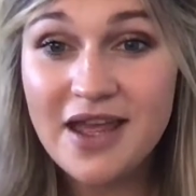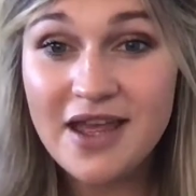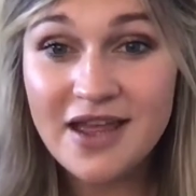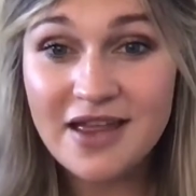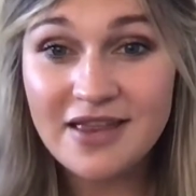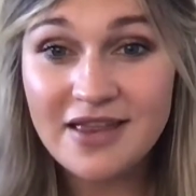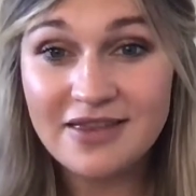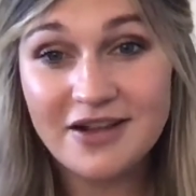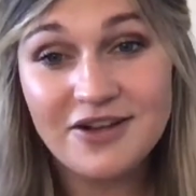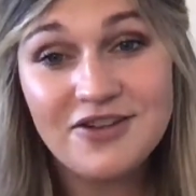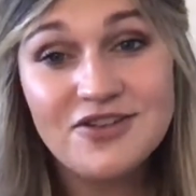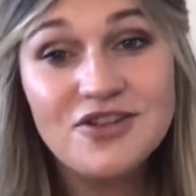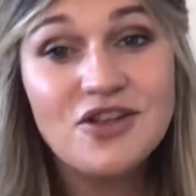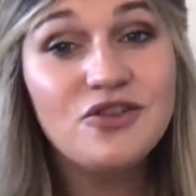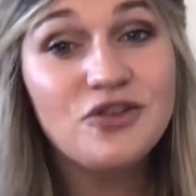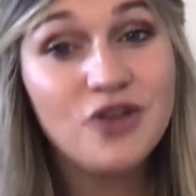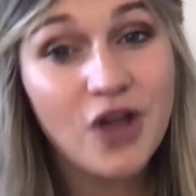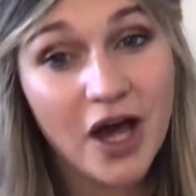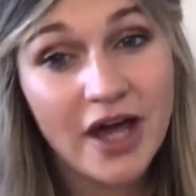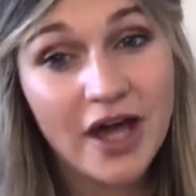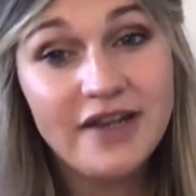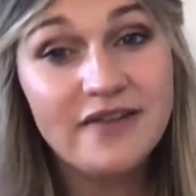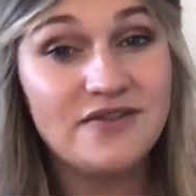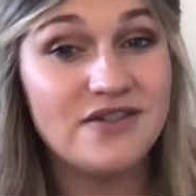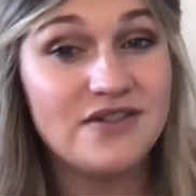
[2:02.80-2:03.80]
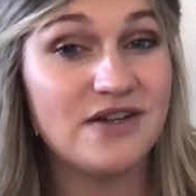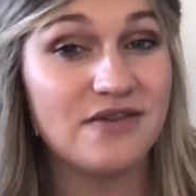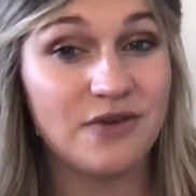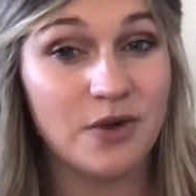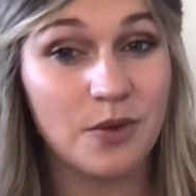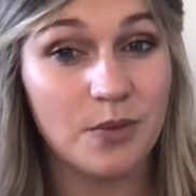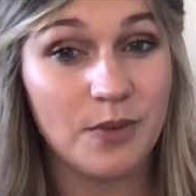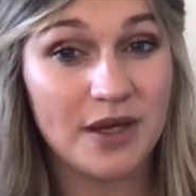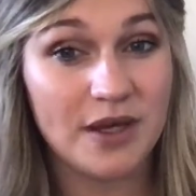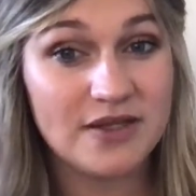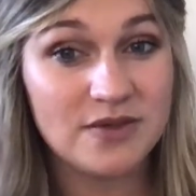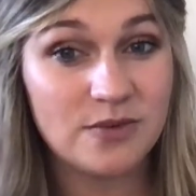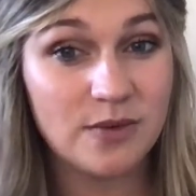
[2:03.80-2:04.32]
There's a lot of
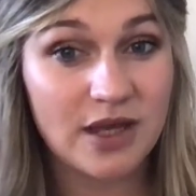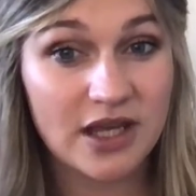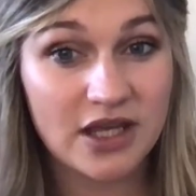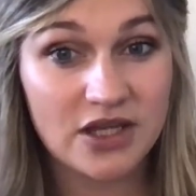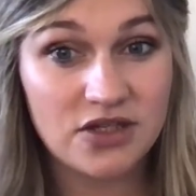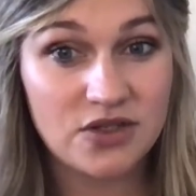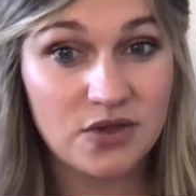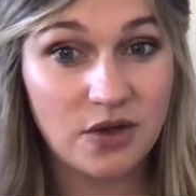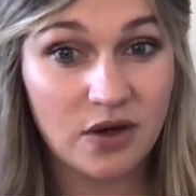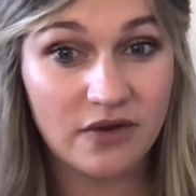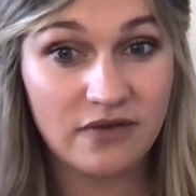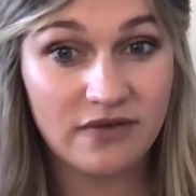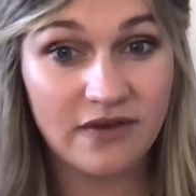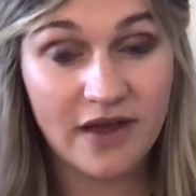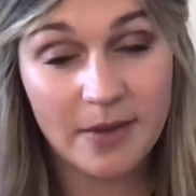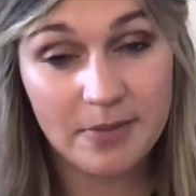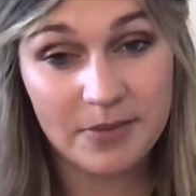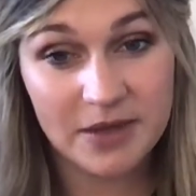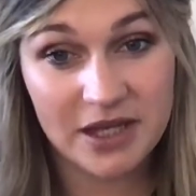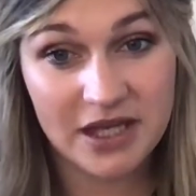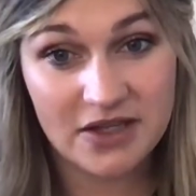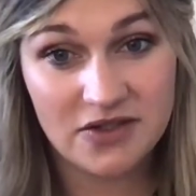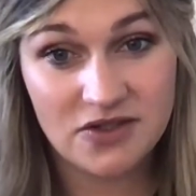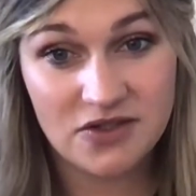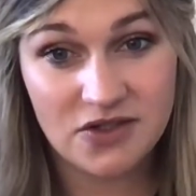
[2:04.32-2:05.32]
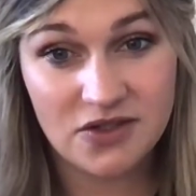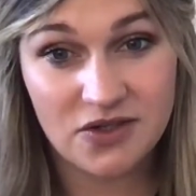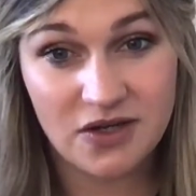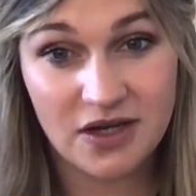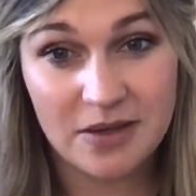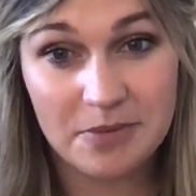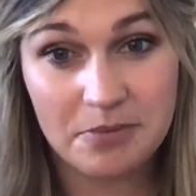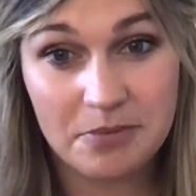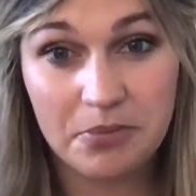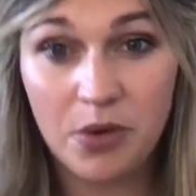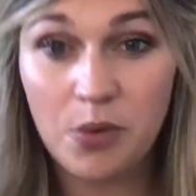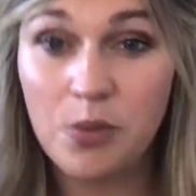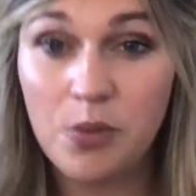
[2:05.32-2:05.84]
different ways we can do our family
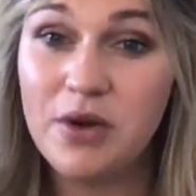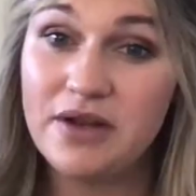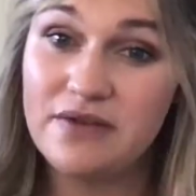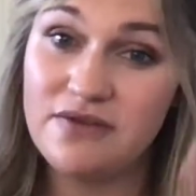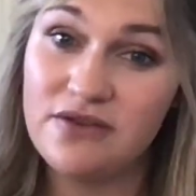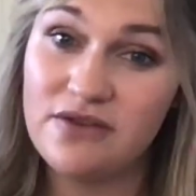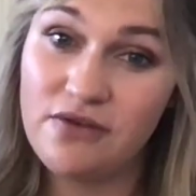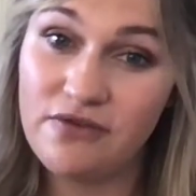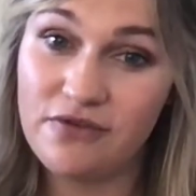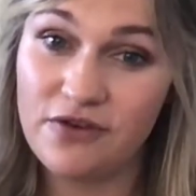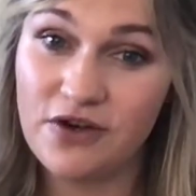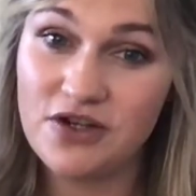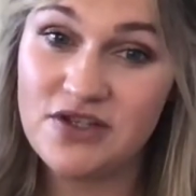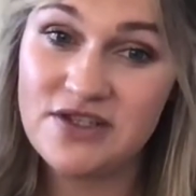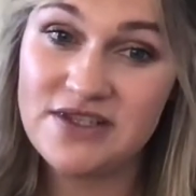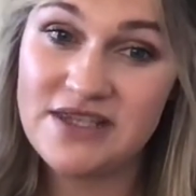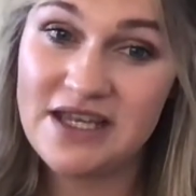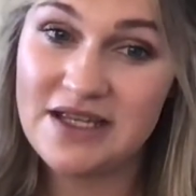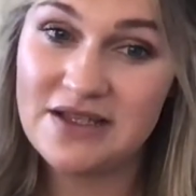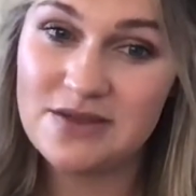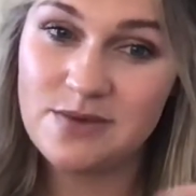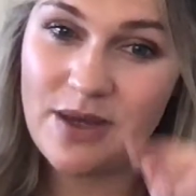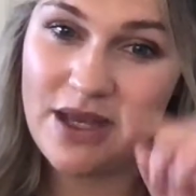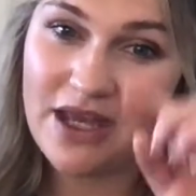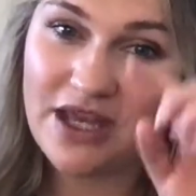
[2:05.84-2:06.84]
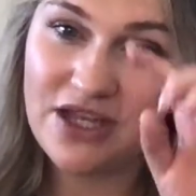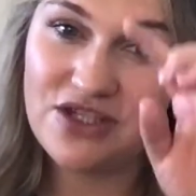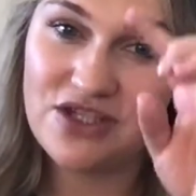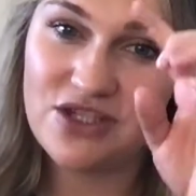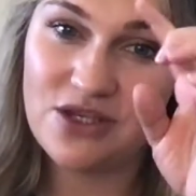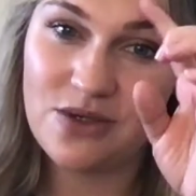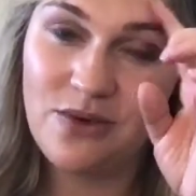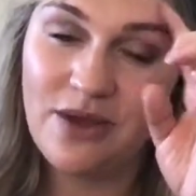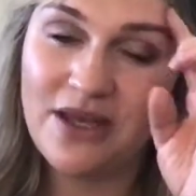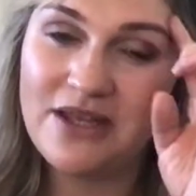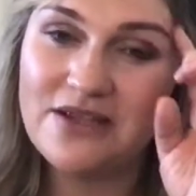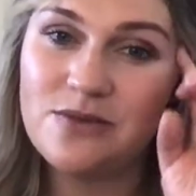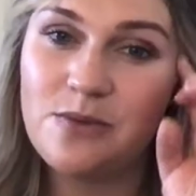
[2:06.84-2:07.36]
history, but one of the first things we can
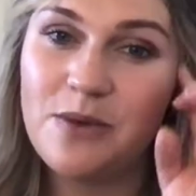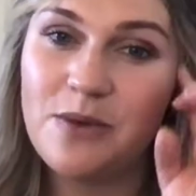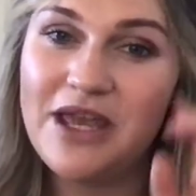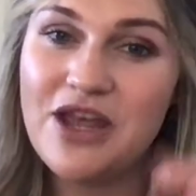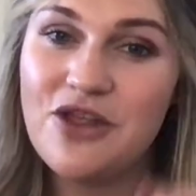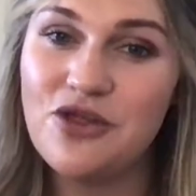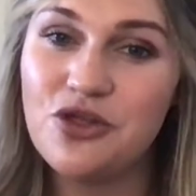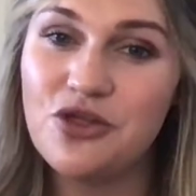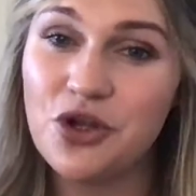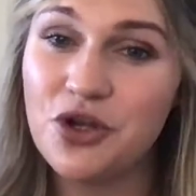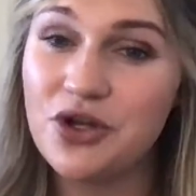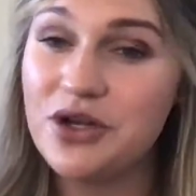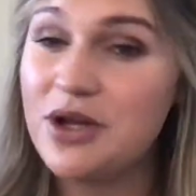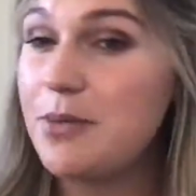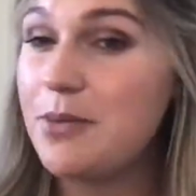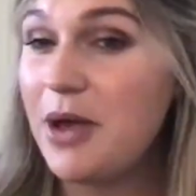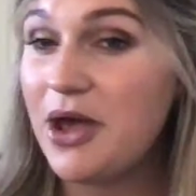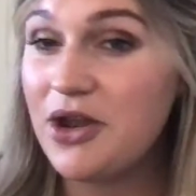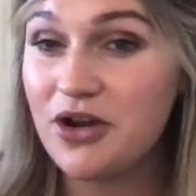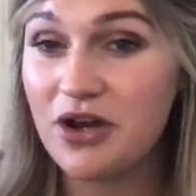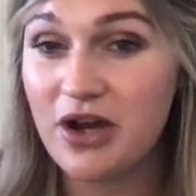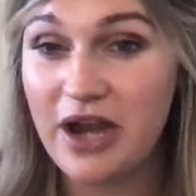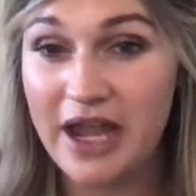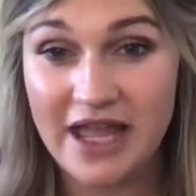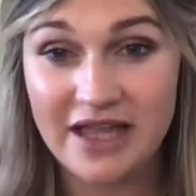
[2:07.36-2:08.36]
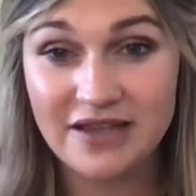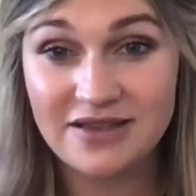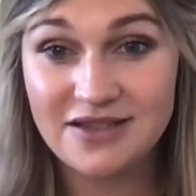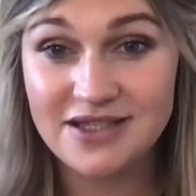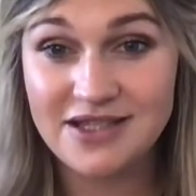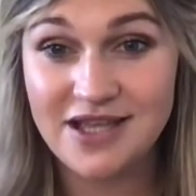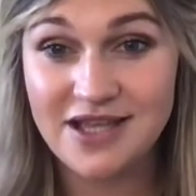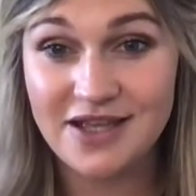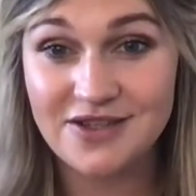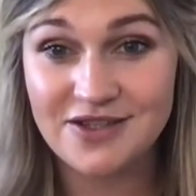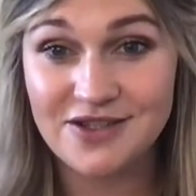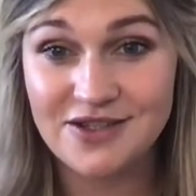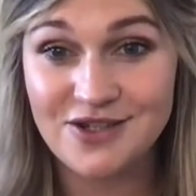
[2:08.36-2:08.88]
do is we can learn about our
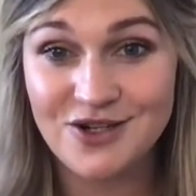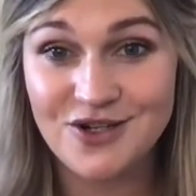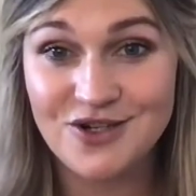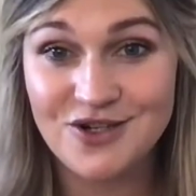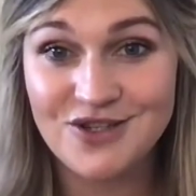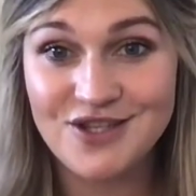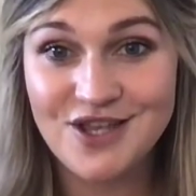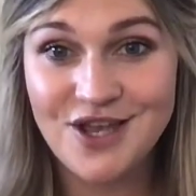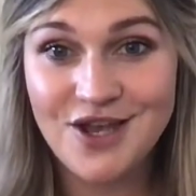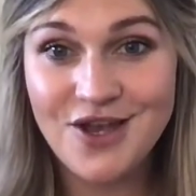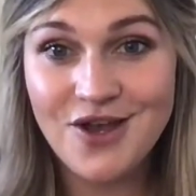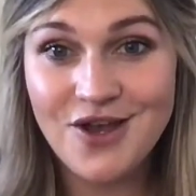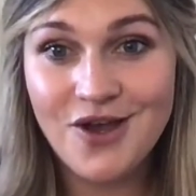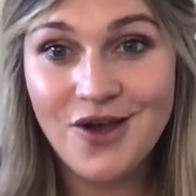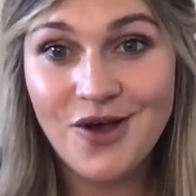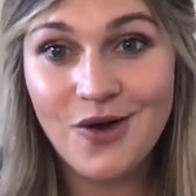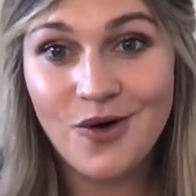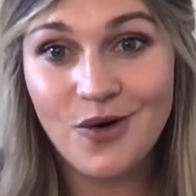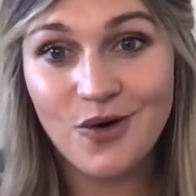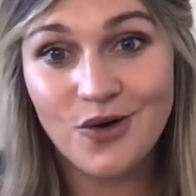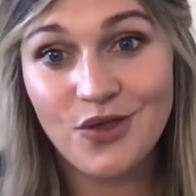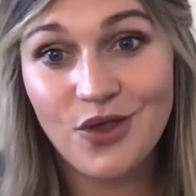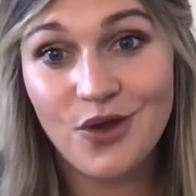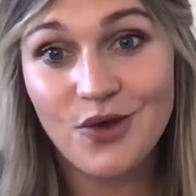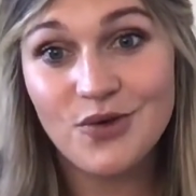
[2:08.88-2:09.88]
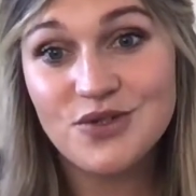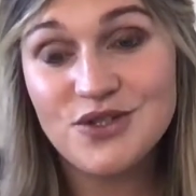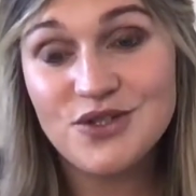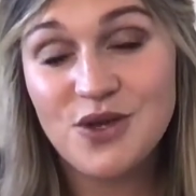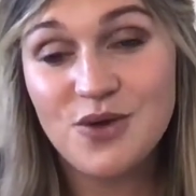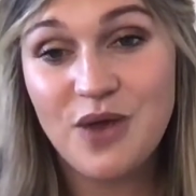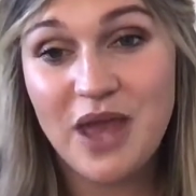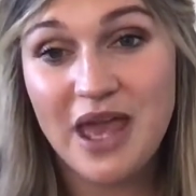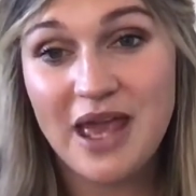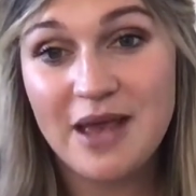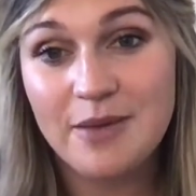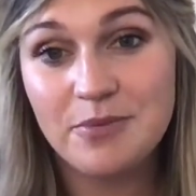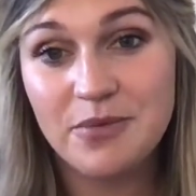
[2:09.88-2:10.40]
ancestors, or those
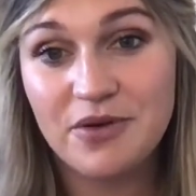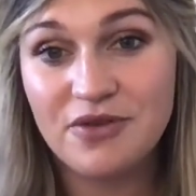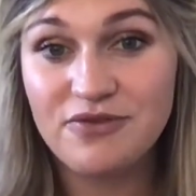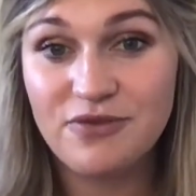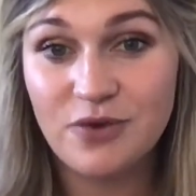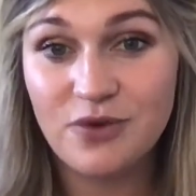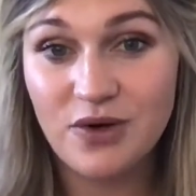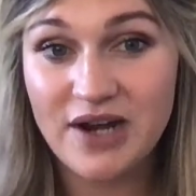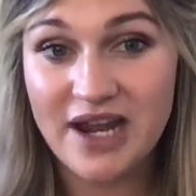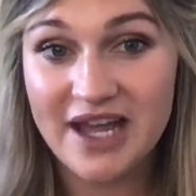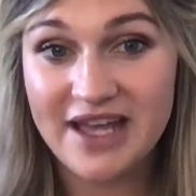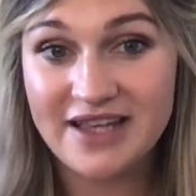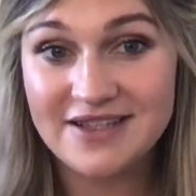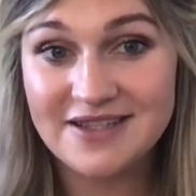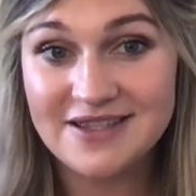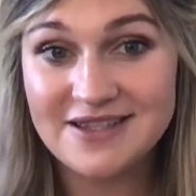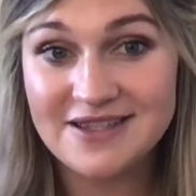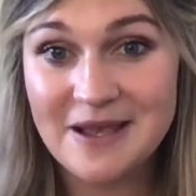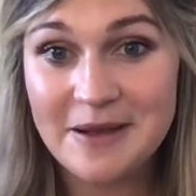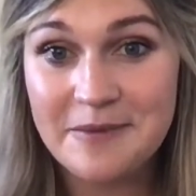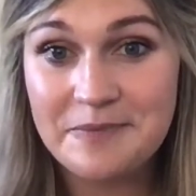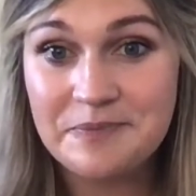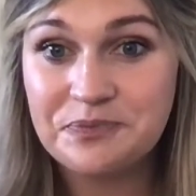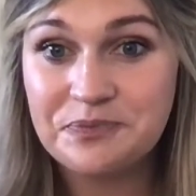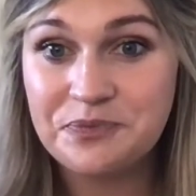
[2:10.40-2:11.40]
who came before us.